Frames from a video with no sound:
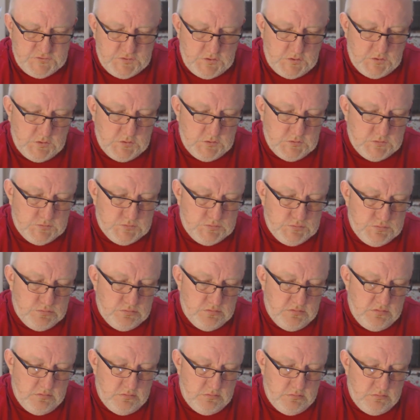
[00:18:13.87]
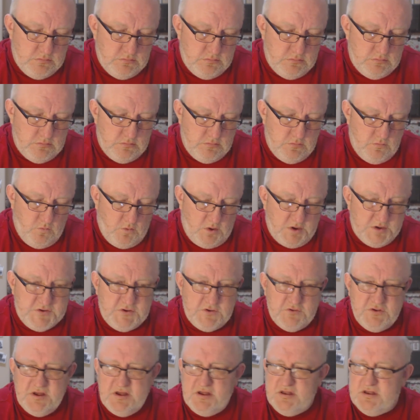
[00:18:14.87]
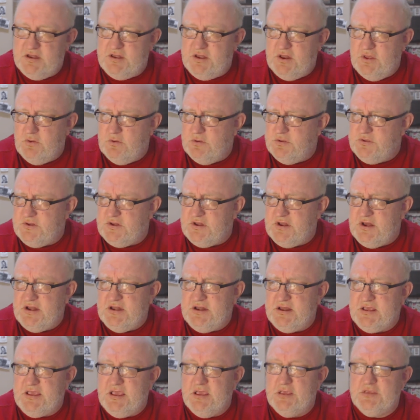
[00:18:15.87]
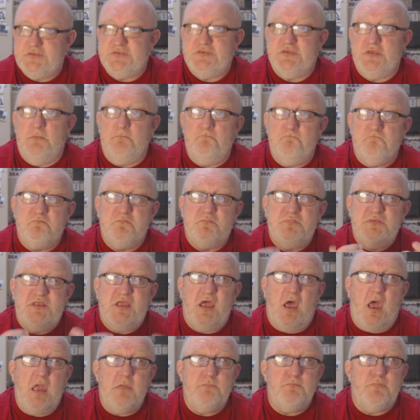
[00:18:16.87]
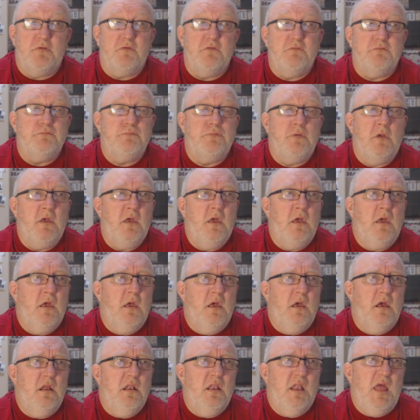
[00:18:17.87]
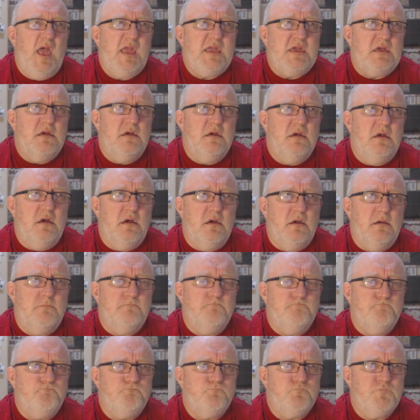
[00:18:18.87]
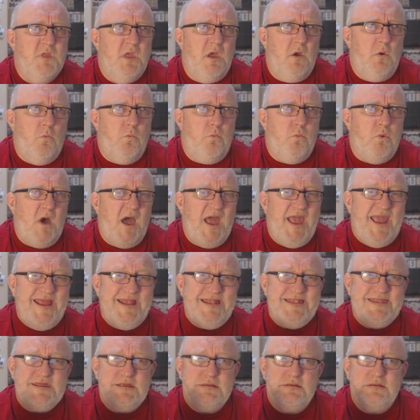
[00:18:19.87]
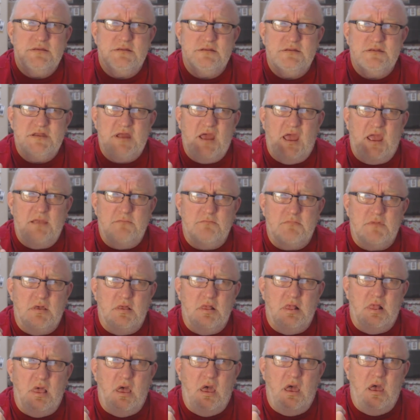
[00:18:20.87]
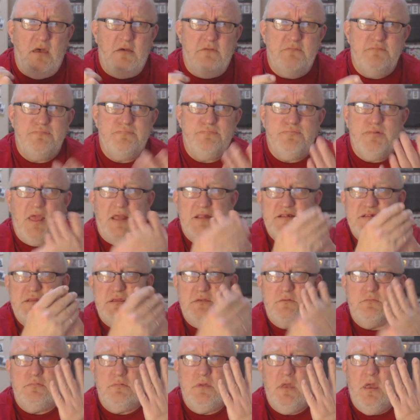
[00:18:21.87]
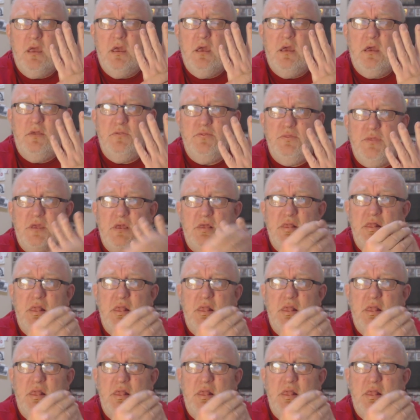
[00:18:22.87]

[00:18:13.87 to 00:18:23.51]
So what you need to do is you need to get some type of, like a white type glove, like the